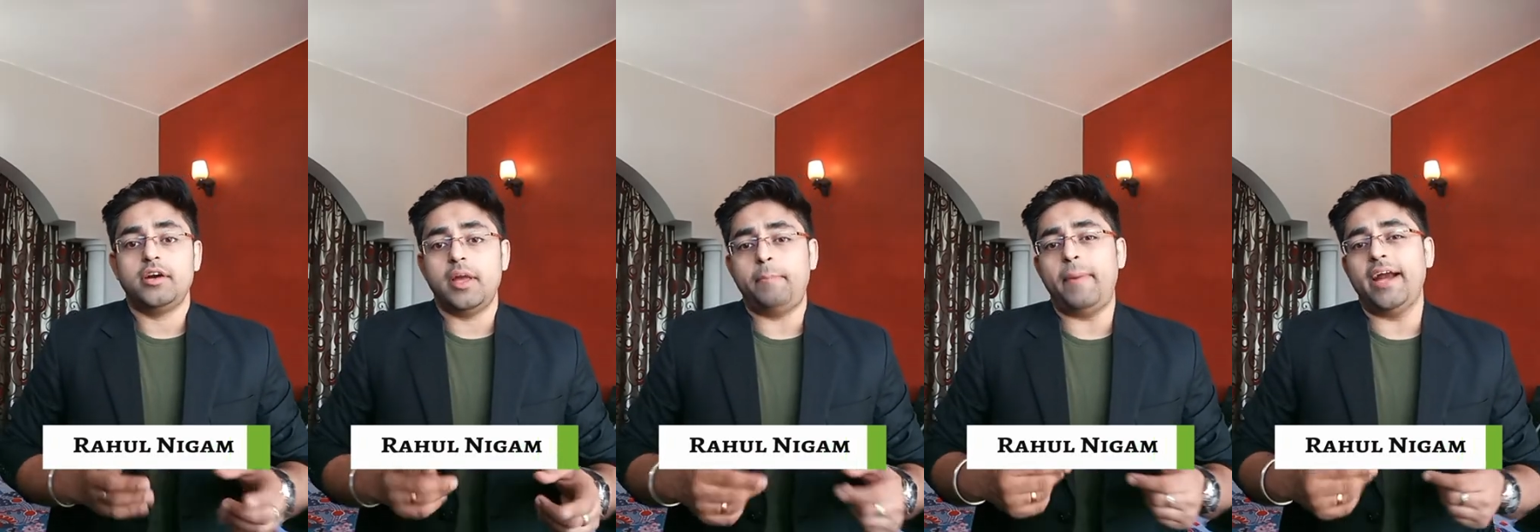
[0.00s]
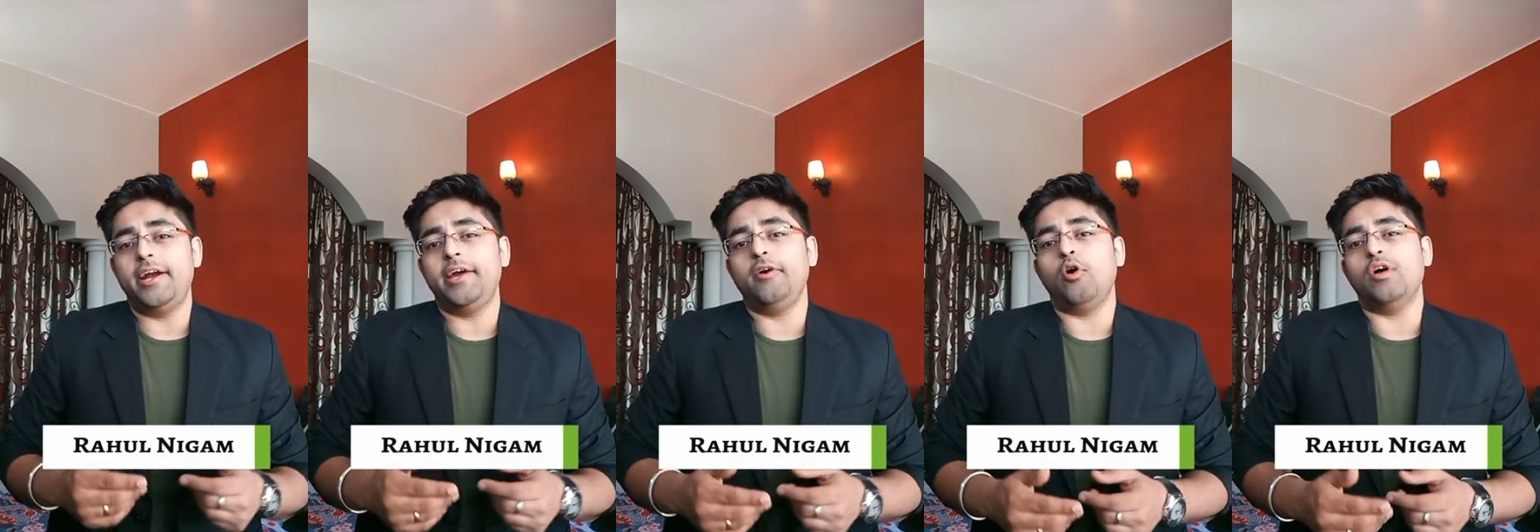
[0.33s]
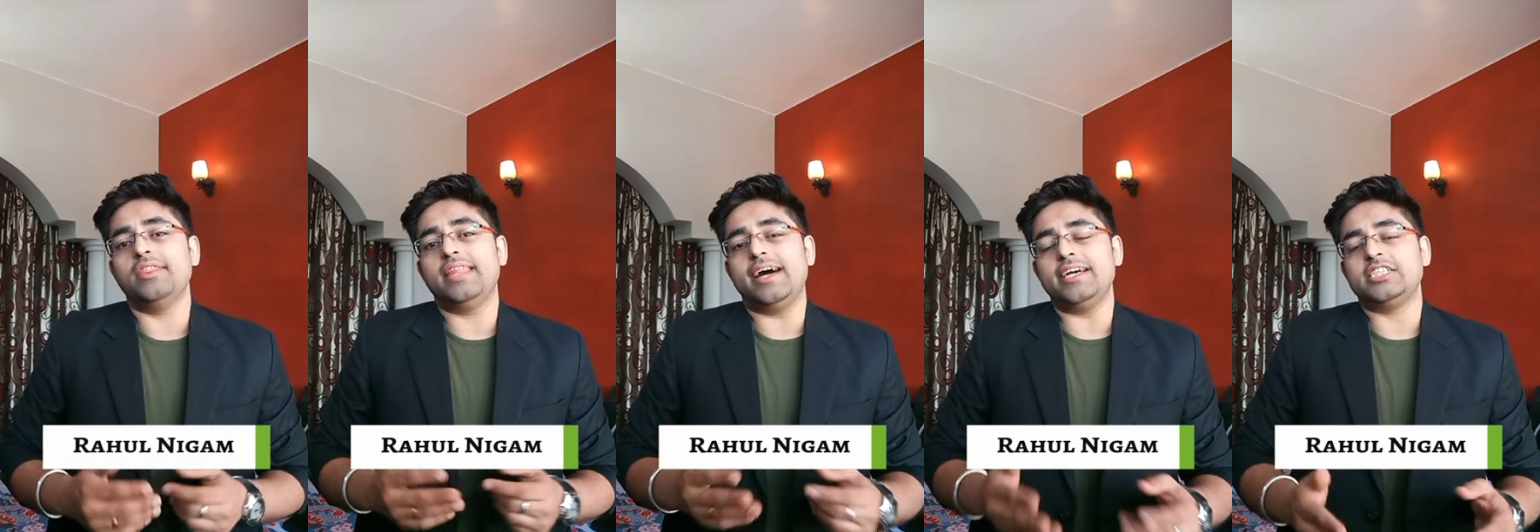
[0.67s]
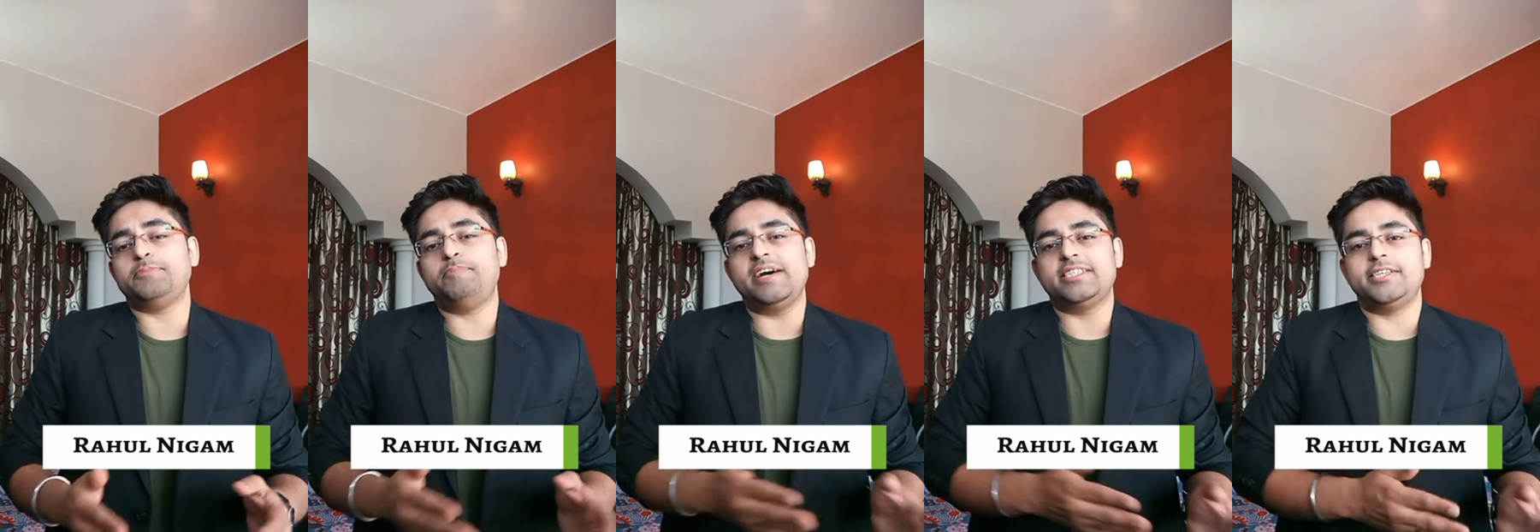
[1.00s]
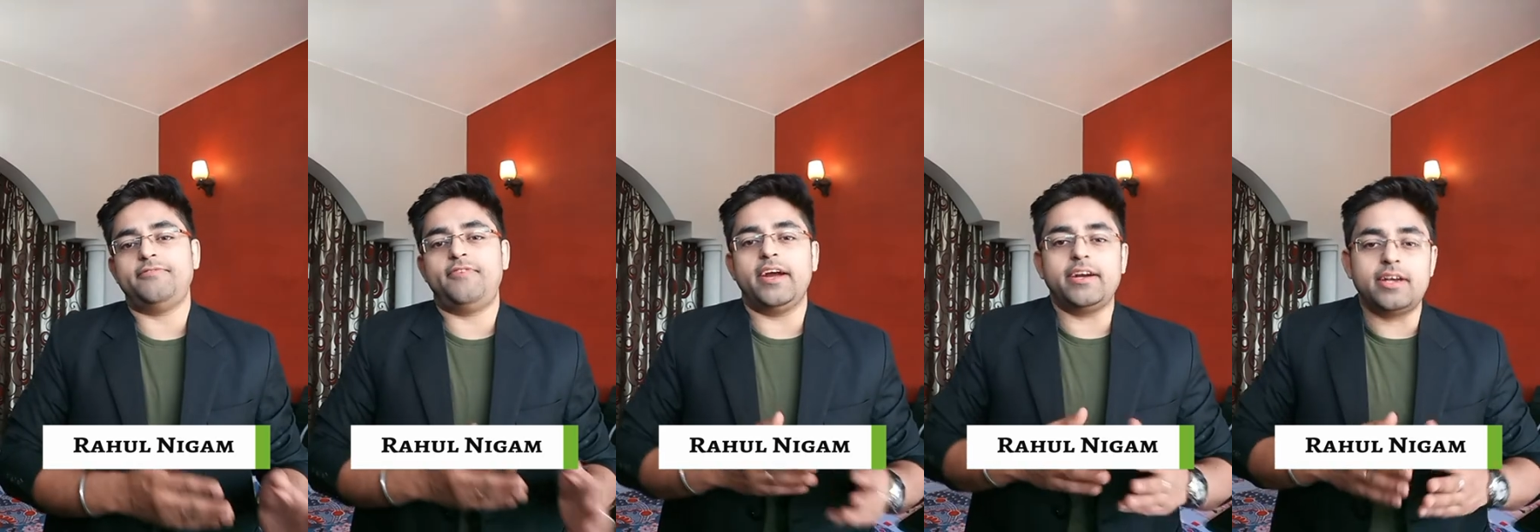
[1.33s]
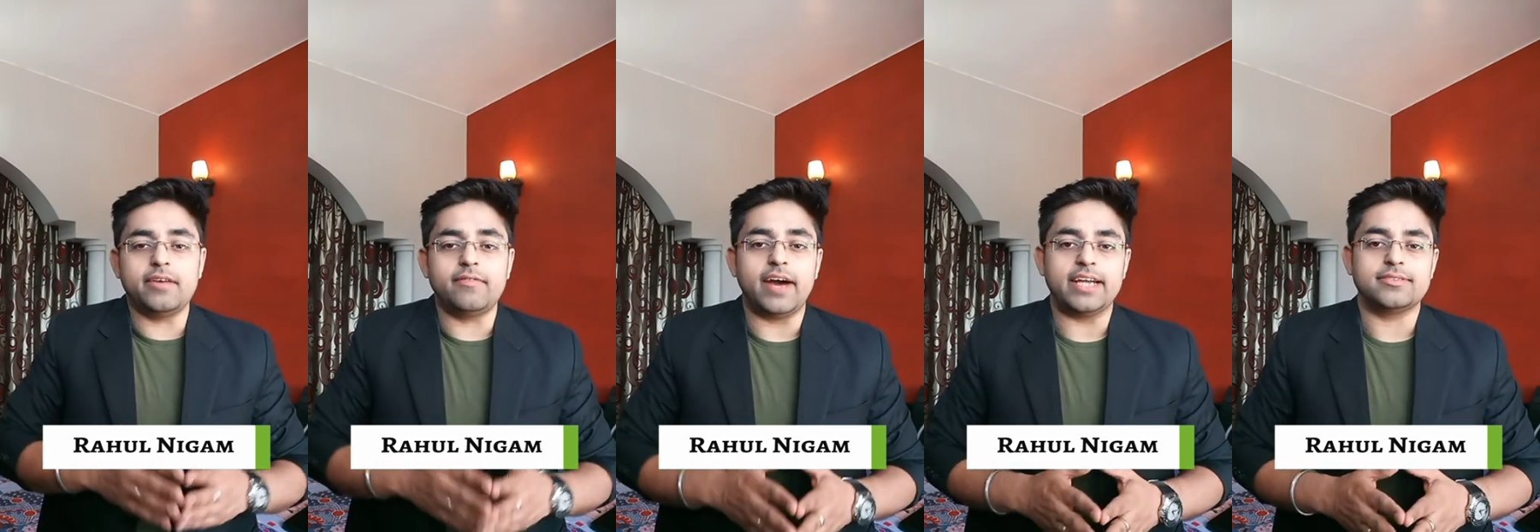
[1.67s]
depending on the
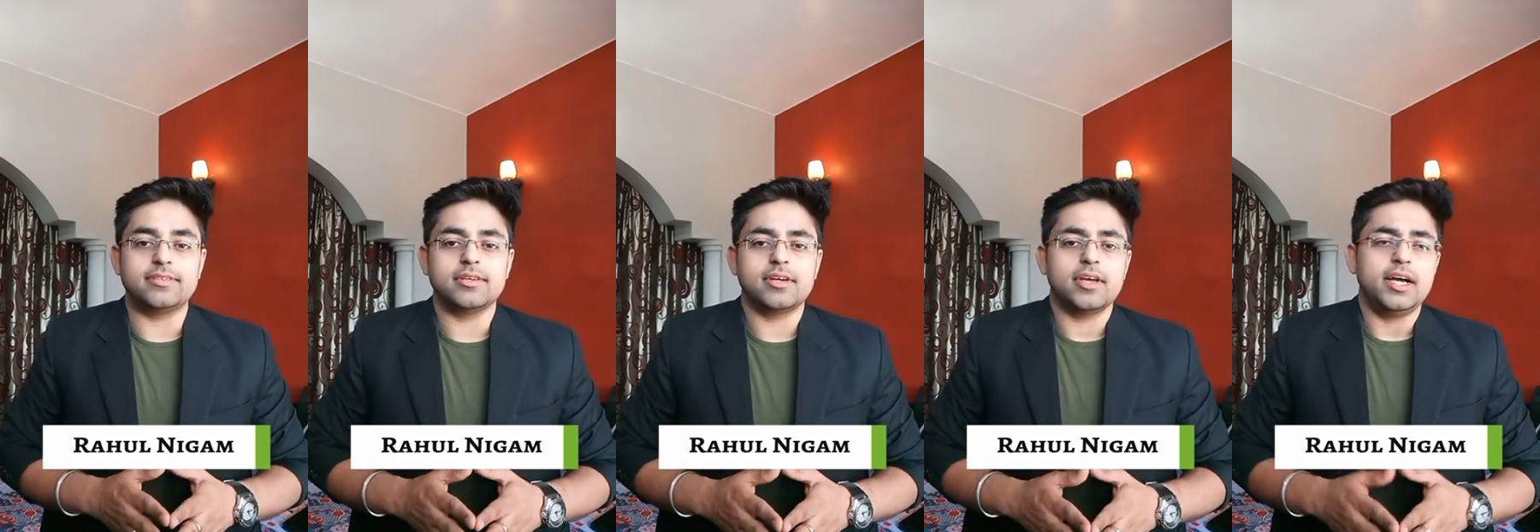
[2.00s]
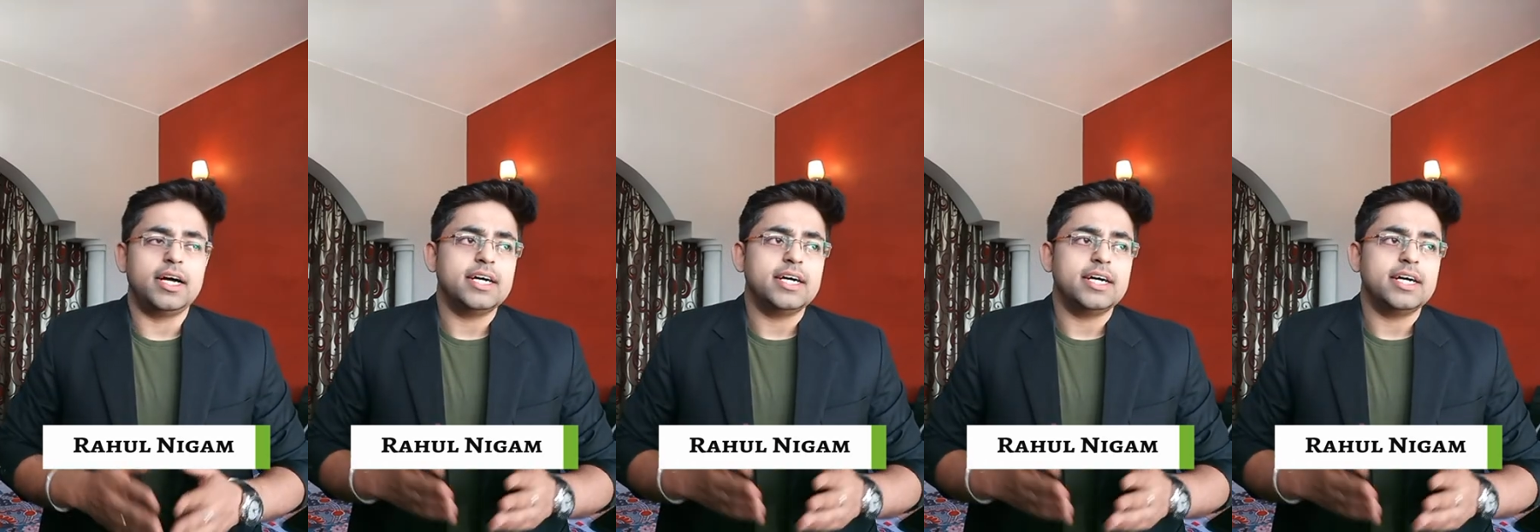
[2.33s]
specific device.